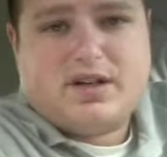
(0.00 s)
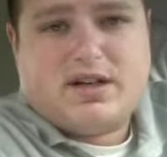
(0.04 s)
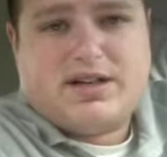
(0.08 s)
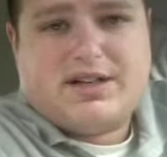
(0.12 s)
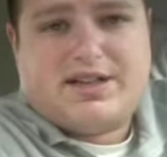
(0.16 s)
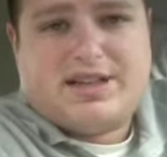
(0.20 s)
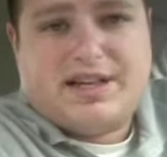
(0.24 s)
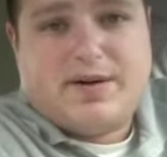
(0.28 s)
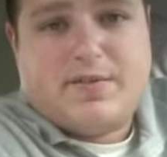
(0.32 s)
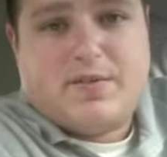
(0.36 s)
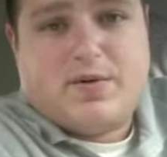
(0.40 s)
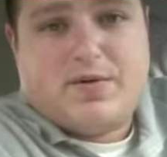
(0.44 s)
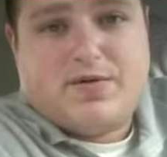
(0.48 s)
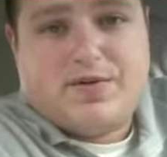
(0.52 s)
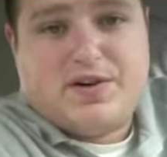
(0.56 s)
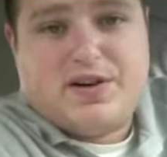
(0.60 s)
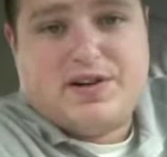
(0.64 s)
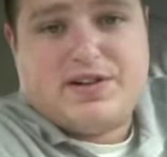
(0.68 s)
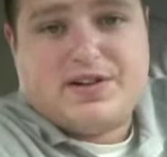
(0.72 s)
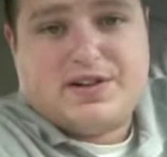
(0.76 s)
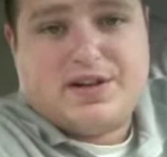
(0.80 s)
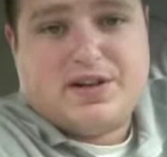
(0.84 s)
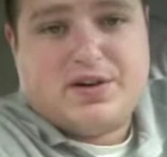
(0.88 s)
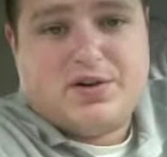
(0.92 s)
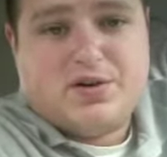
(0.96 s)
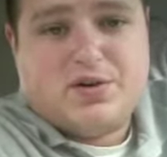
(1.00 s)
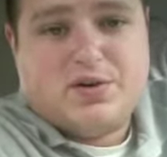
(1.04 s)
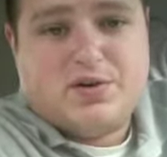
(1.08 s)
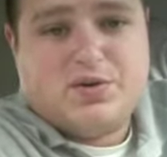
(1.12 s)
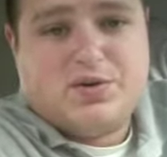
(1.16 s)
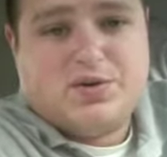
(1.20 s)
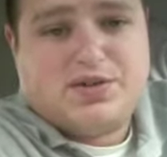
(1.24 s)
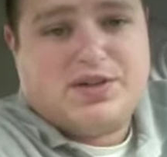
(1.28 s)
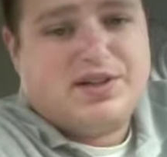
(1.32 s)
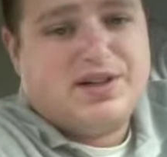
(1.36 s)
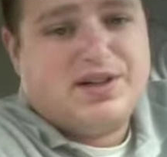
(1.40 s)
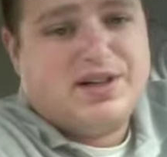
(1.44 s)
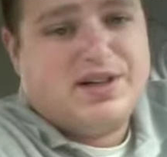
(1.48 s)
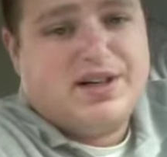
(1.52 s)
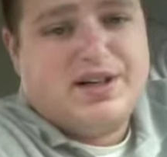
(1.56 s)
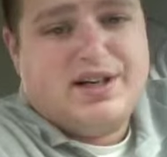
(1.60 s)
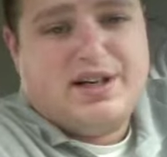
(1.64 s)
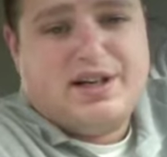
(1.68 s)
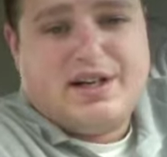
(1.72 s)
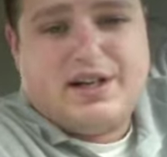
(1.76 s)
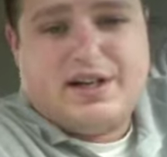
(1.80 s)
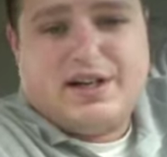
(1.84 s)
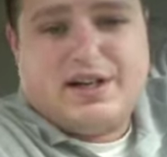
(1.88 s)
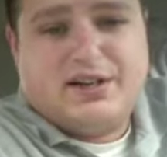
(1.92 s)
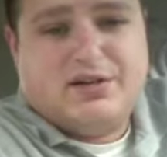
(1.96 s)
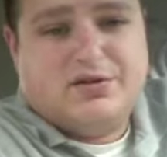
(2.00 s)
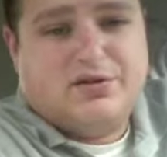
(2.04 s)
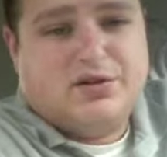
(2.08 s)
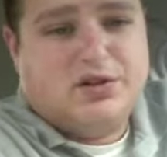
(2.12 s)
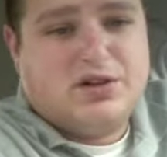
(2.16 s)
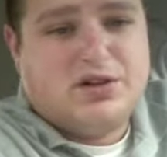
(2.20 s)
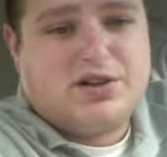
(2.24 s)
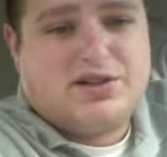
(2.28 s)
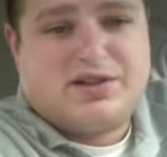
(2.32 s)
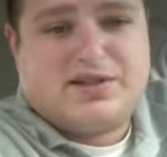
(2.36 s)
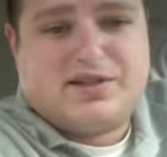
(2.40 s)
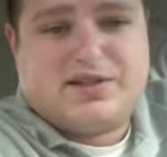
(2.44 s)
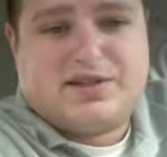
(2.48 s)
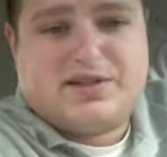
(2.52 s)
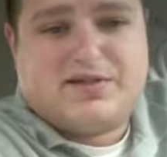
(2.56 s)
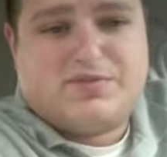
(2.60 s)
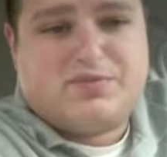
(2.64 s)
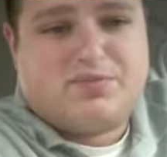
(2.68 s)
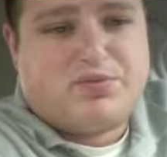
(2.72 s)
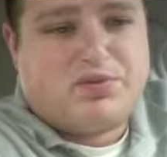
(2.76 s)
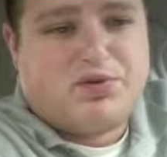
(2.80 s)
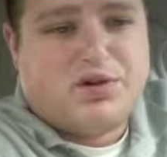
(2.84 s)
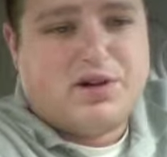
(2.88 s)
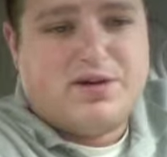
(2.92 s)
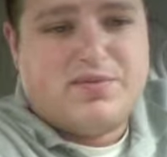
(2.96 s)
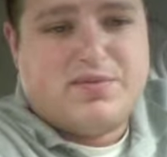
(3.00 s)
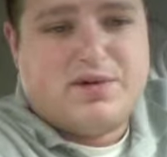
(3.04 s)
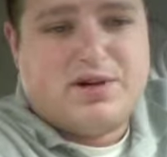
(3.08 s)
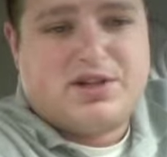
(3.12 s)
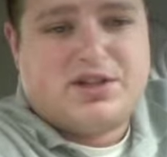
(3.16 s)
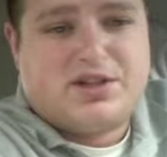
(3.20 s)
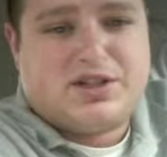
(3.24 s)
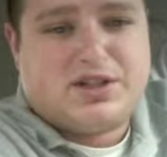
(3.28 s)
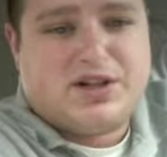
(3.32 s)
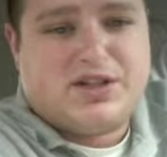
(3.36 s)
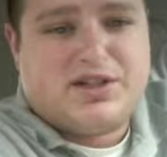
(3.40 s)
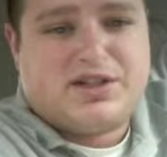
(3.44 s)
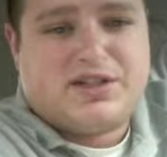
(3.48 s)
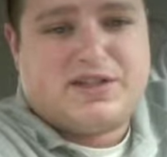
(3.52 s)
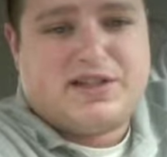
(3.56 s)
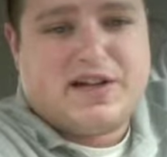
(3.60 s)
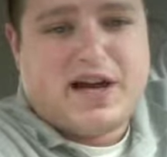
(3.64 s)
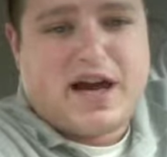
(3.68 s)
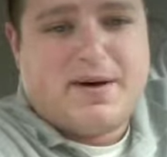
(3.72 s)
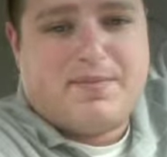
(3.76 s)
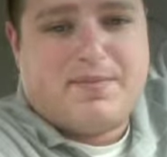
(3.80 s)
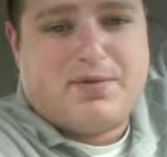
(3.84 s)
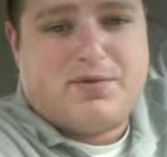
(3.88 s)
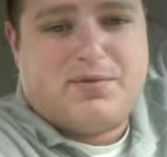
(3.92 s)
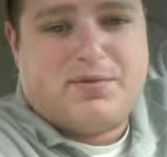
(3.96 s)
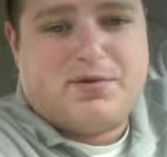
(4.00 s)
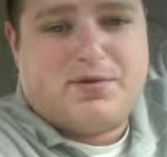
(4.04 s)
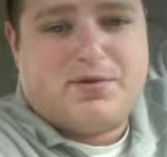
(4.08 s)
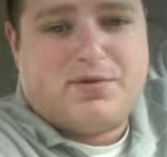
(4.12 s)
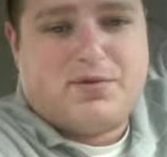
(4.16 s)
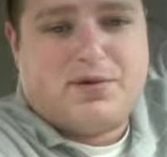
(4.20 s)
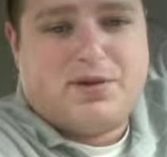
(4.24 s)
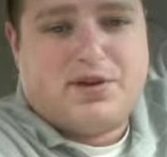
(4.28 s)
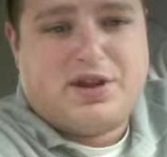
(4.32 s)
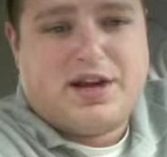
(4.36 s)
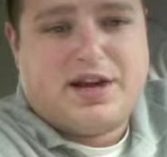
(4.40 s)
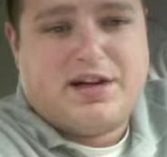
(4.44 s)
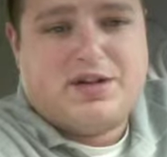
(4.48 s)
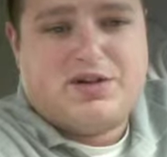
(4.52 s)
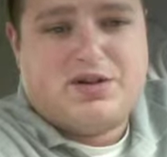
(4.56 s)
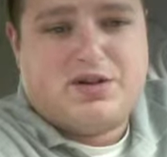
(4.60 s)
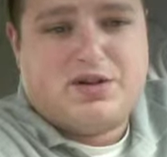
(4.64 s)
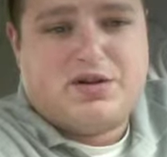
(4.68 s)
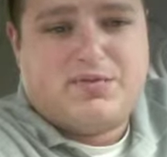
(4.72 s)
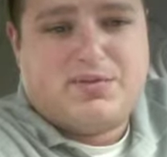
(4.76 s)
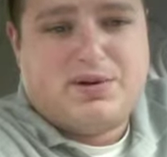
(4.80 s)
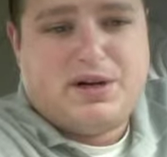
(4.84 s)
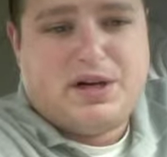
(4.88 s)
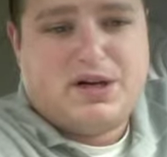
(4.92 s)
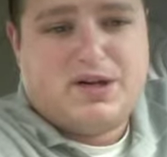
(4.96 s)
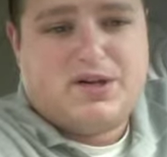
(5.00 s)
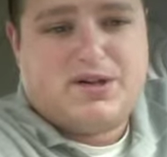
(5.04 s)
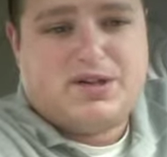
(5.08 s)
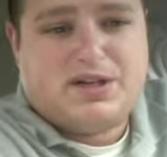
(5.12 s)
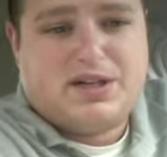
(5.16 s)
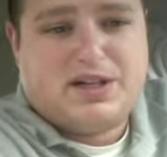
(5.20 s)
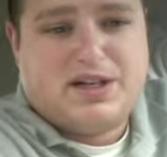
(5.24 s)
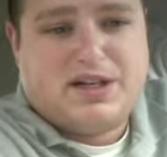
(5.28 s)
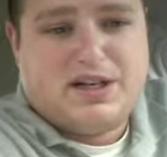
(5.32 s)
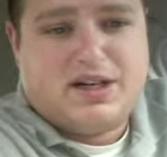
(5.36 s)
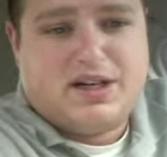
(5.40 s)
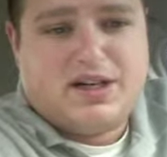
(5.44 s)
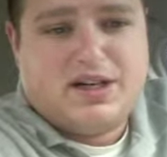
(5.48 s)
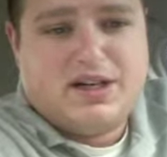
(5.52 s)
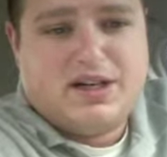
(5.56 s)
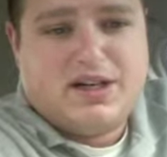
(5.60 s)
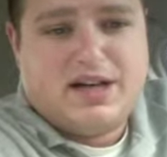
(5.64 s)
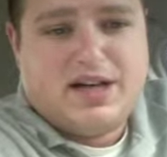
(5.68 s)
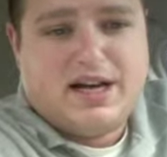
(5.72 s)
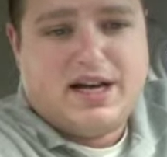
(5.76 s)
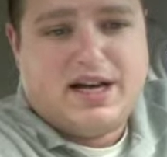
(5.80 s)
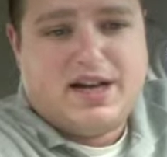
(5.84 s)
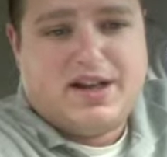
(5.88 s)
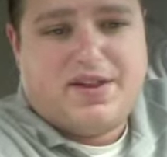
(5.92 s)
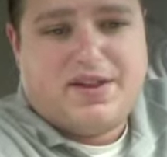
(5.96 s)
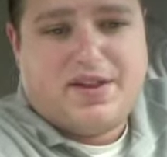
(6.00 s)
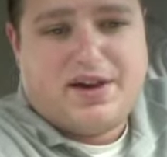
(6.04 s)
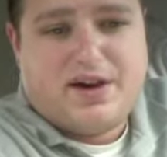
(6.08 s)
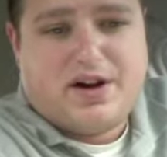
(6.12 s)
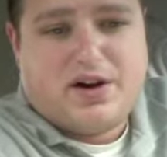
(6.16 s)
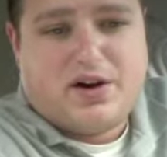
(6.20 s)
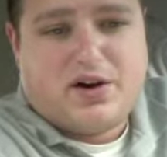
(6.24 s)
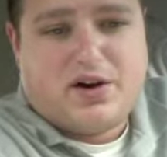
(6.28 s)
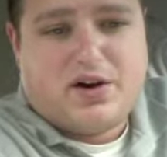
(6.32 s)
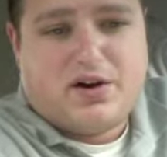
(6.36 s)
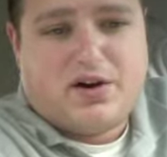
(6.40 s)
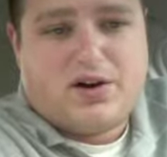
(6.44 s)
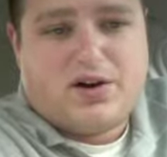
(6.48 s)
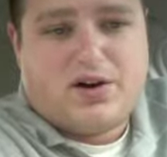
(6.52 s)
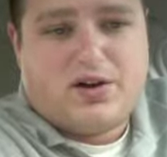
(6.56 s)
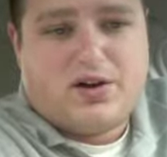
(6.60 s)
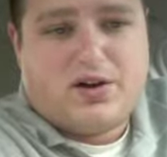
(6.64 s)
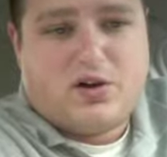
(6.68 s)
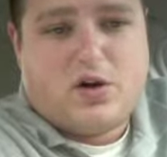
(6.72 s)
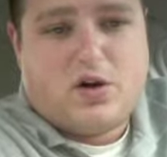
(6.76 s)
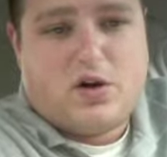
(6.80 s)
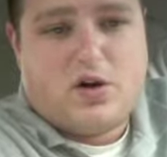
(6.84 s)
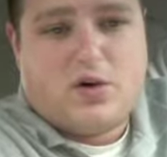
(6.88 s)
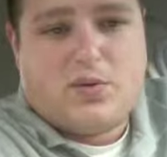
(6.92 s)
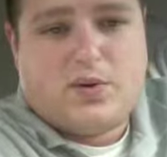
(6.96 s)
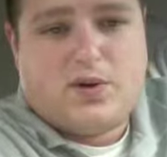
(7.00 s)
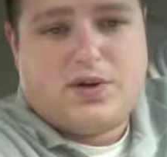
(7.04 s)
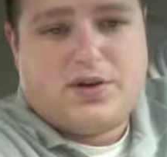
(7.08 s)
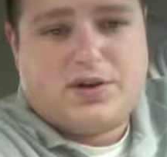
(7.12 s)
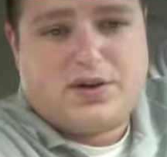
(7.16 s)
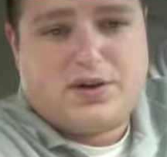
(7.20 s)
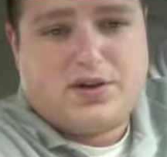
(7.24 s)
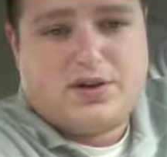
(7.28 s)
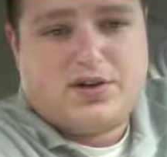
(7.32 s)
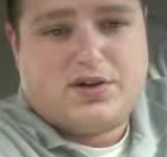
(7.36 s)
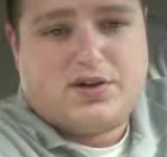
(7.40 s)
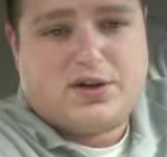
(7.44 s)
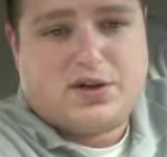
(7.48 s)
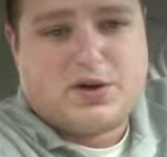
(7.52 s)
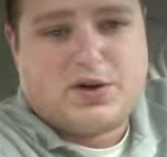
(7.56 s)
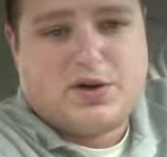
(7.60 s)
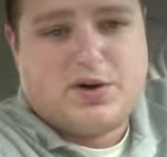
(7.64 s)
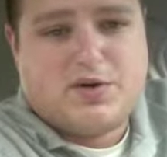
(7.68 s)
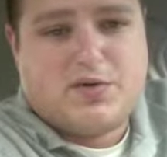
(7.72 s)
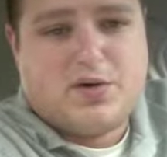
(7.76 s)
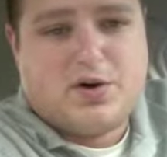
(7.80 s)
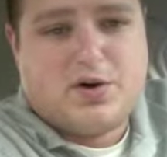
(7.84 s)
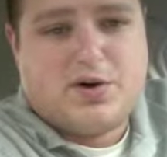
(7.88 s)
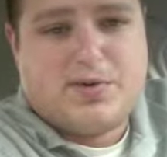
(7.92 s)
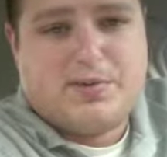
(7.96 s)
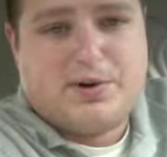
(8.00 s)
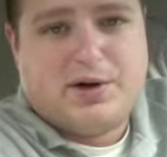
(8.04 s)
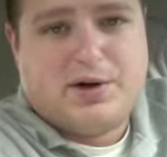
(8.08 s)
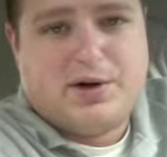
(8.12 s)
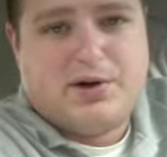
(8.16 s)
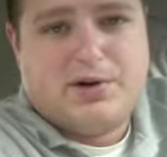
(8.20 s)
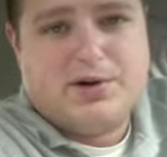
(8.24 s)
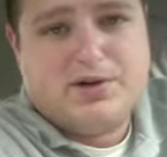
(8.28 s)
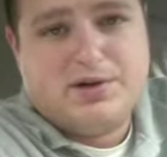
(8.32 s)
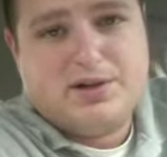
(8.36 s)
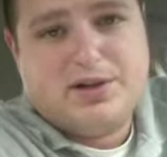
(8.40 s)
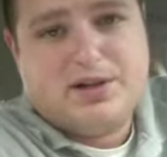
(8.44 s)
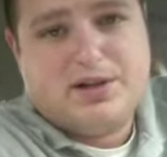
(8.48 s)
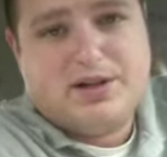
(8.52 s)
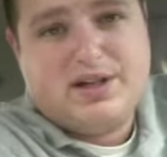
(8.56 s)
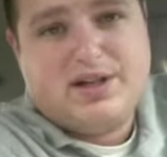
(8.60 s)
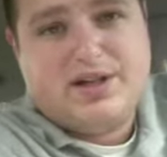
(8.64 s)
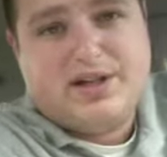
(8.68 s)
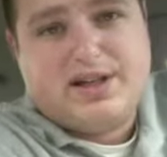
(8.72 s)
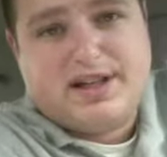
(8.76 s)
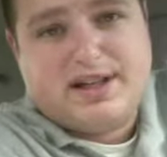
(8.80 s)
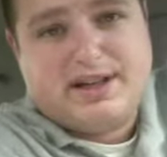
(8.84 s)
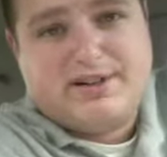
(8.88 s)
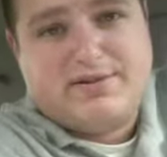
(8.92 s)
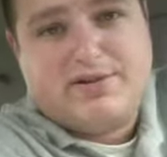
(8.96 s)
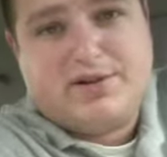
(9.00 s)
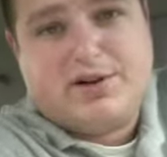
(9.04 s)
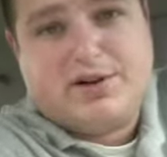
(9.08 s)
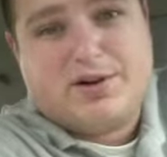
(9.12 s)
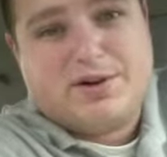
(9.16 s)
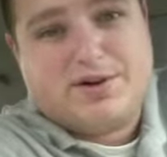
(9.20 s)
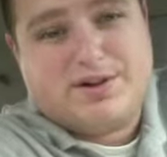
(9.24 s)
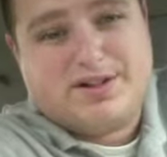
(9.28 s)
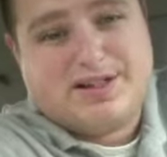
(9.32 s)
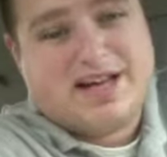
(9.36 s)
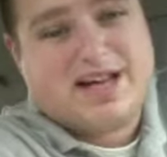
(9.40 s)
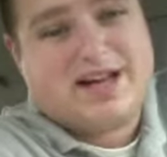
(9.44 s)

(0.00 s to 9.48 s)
Team Revisa, who's looks pretty much unstoppable with Adrian Peterson in there, along with Tony Romo, even though the